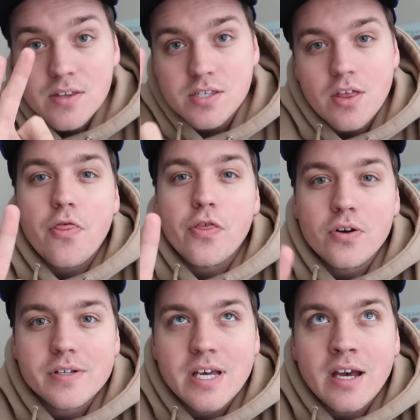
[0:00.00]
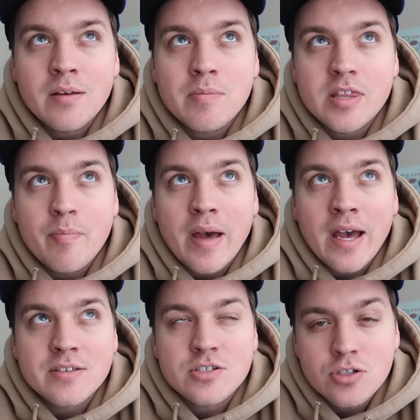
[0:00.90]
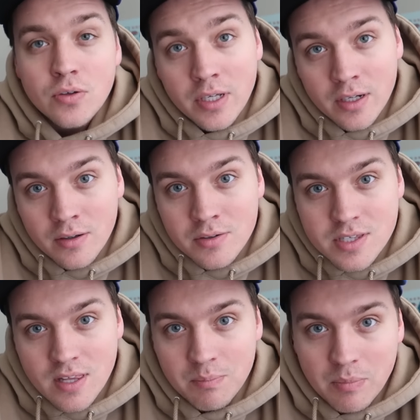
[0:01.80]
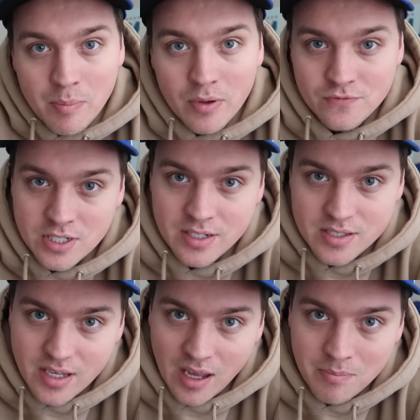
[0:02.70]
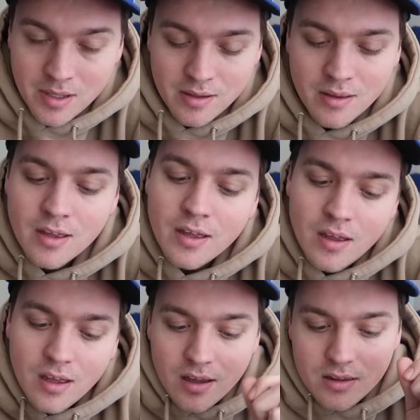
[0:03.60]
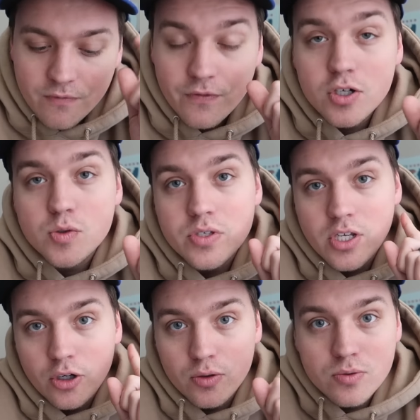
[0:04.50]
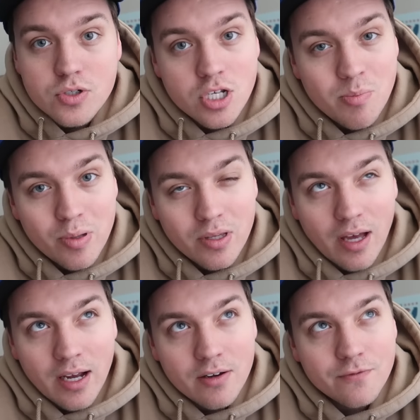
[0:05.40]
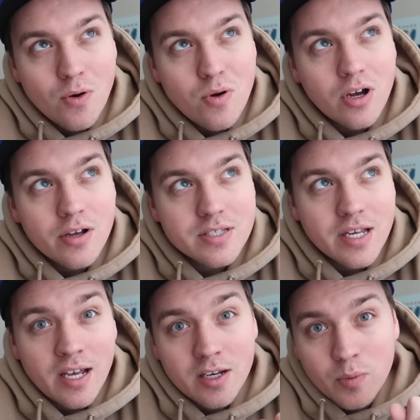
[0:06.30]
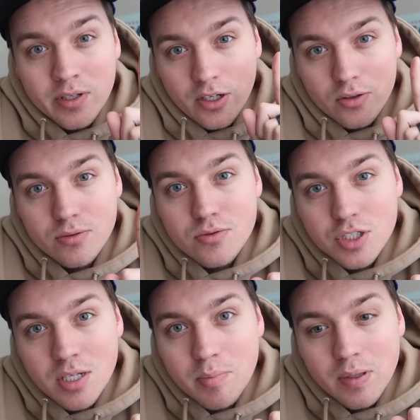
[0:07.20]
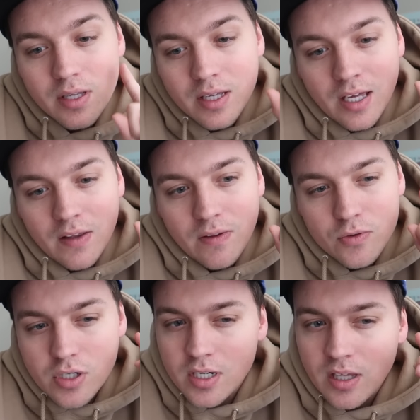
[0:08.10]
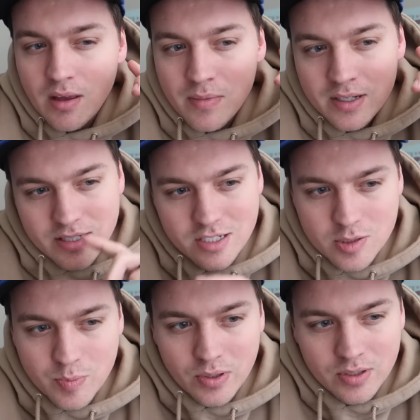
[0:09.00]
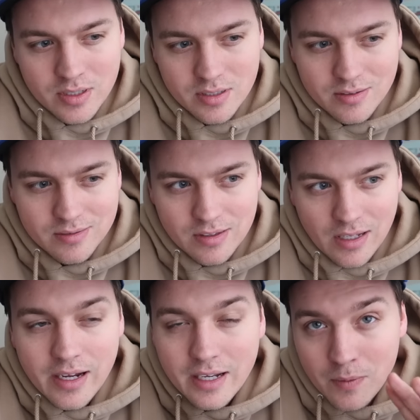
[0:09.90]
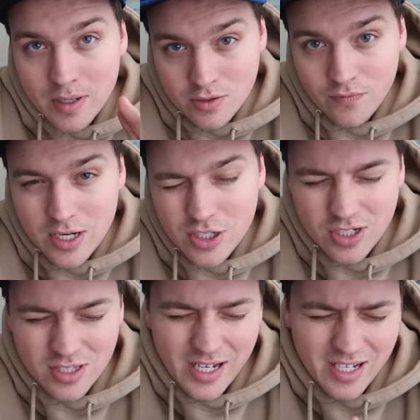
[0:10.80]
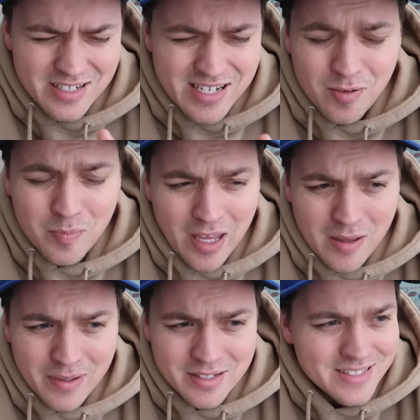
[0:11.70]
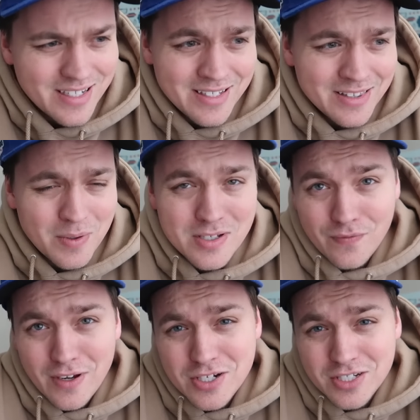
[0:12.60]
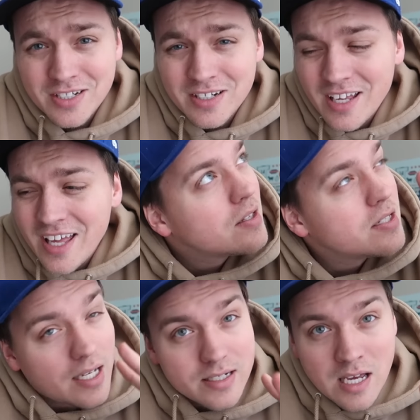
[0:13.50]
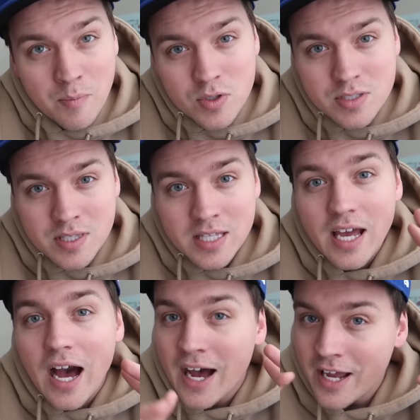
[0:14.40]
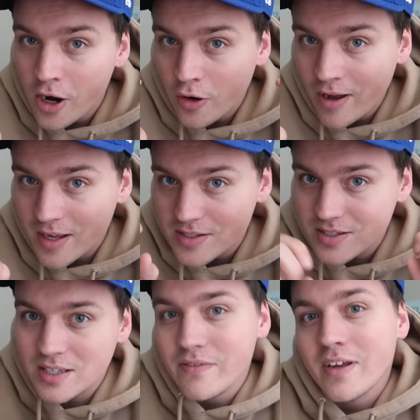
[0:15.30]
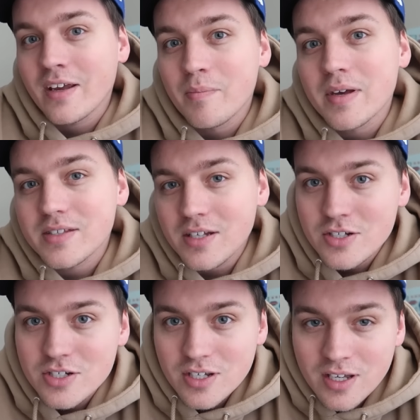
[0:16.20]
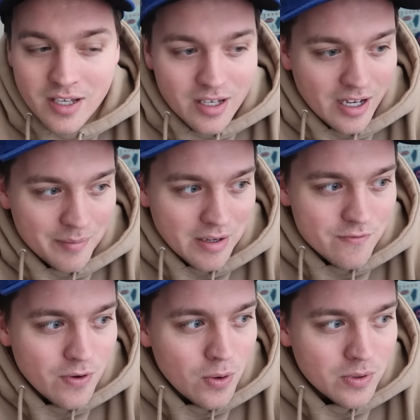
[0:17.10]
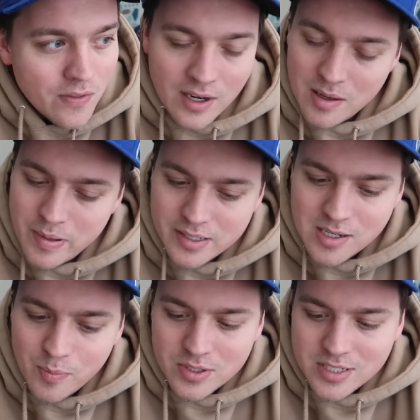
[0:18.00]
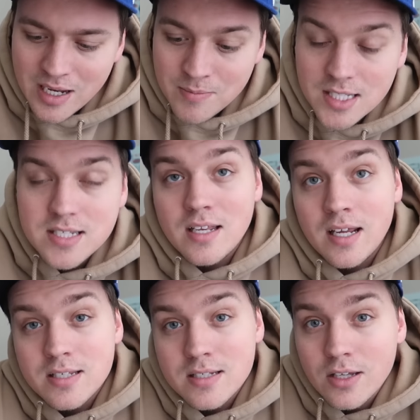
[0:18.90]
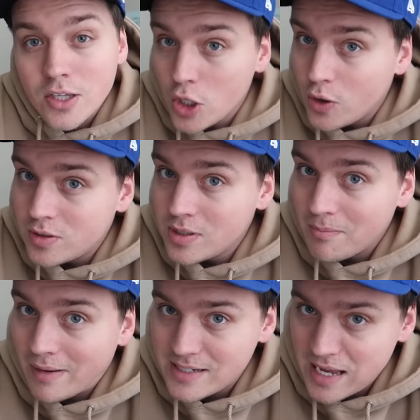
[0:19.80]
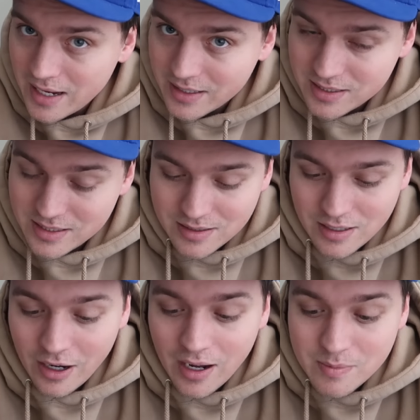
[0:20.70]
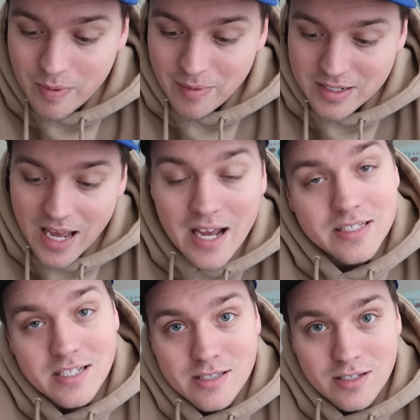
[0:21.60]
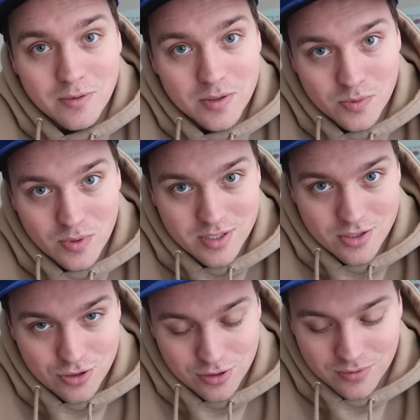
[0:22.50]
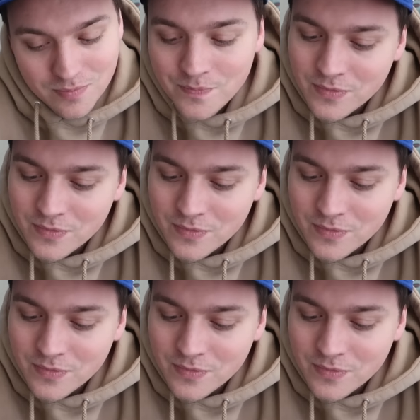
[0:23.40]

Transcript: This is the third time in the past 2 years that people have tried to scam me. The first was a cruise ship. I got a phone call saying I had won a cruise ship. And they were trying to get me to just put like a reservation, like a down payment on the reservation. The second time was the IRS leaving a message on my phone, and then I picked up one time and they said I still owed my tax, or I had to pay my taxes still, which wasn't true.